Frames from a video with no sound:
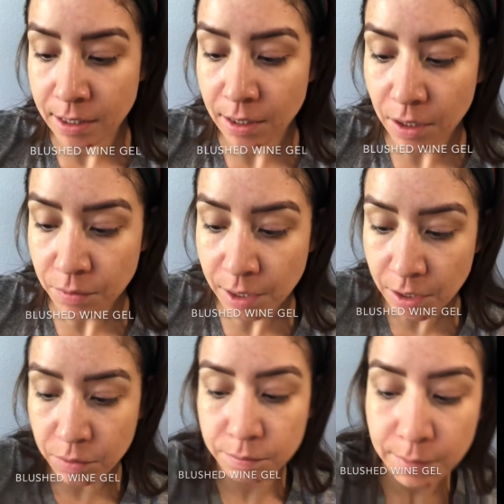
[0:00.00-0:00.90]
Oh
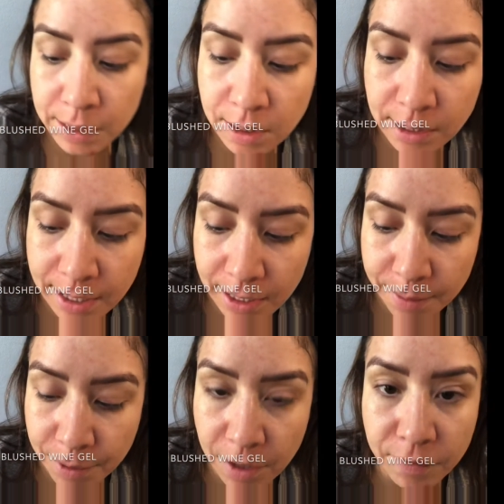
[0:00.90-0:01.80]
no, a little light came
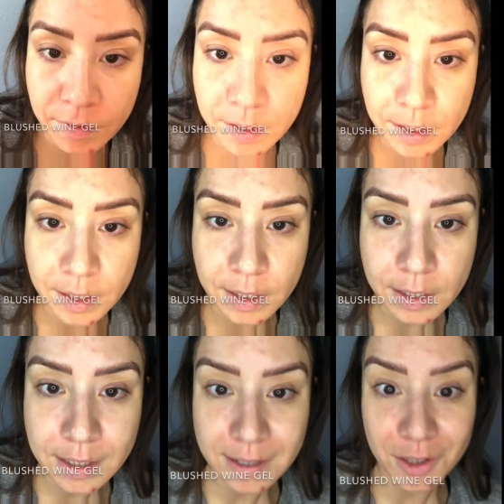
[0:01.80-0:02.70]
off.
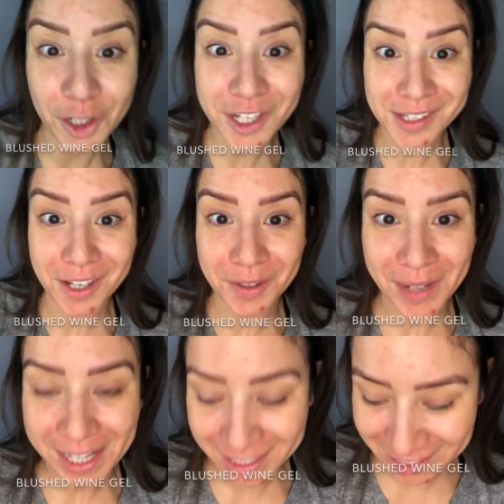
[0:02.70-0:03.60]
Doesn't look as good, right?